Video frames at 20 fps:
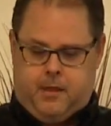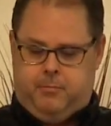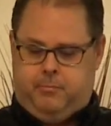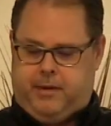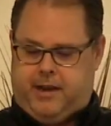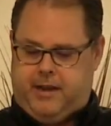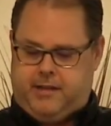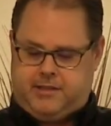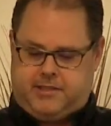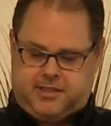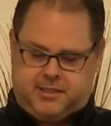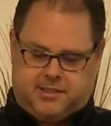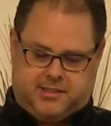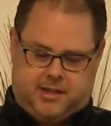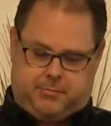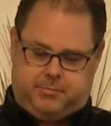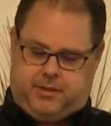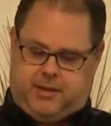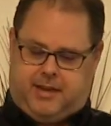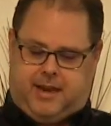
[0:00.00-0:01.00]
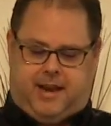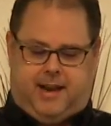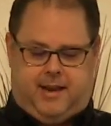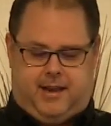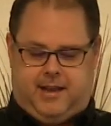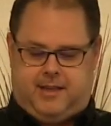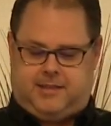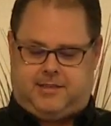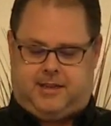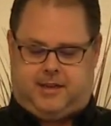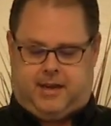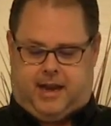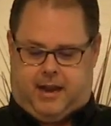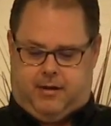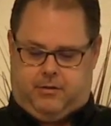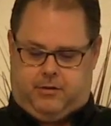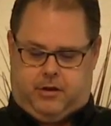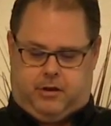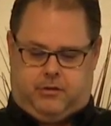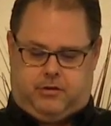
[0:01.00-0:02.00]
But it's just something that it is.
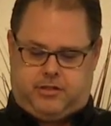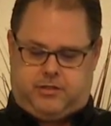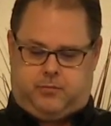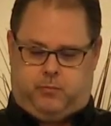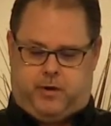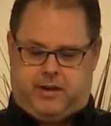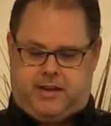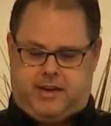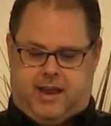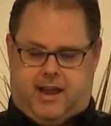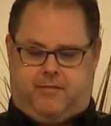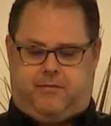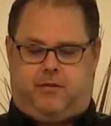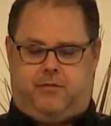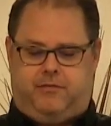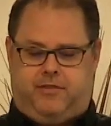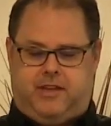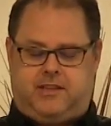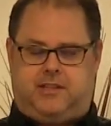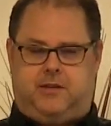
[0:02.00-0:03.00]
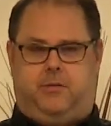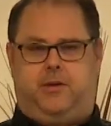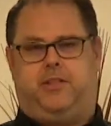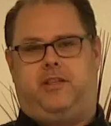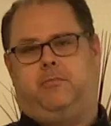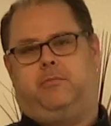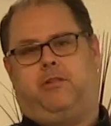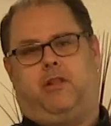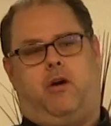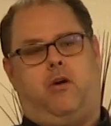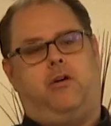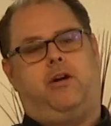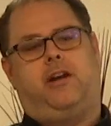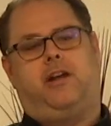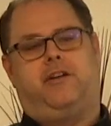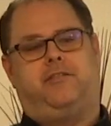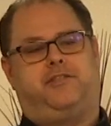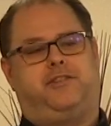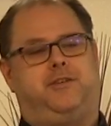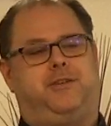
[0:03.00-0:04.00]
And you just, we never visit with him long
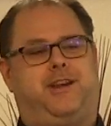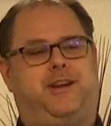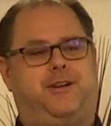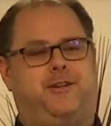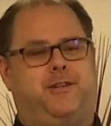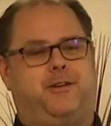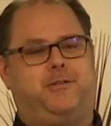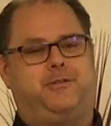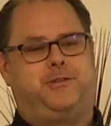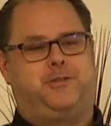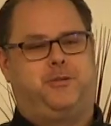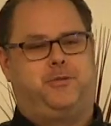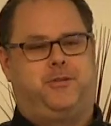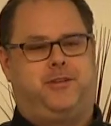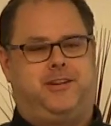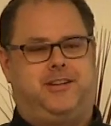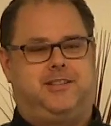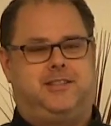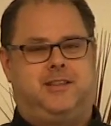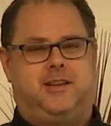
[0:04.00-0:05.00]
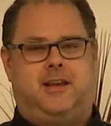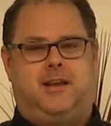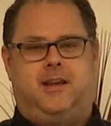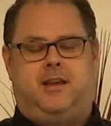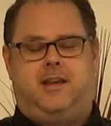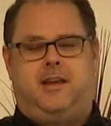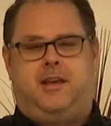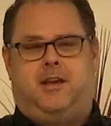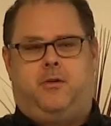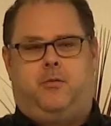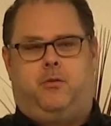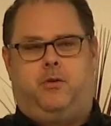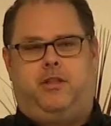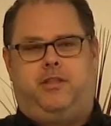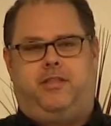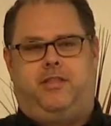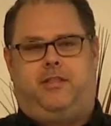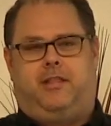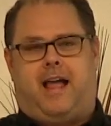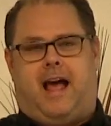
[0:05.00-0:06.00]
enough to hear those stories.
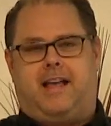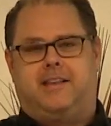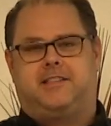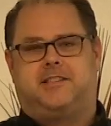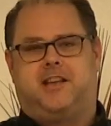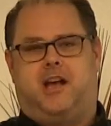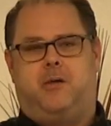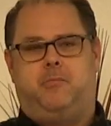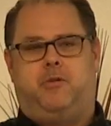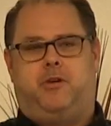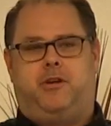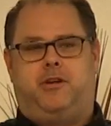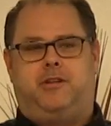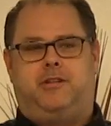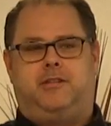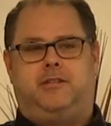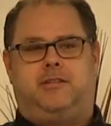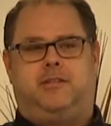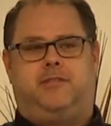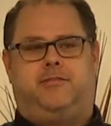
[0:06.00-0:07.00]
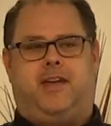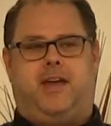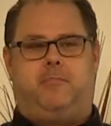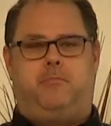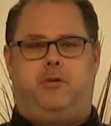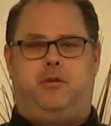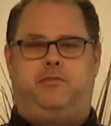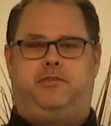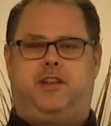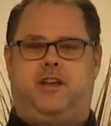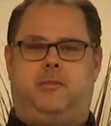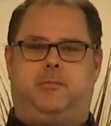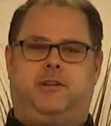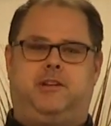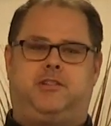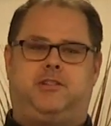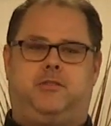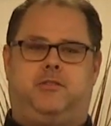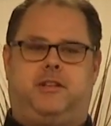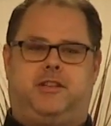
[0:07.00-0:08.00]
Well, last summer, they moved him
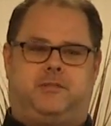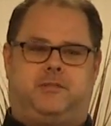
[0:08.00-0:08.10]
into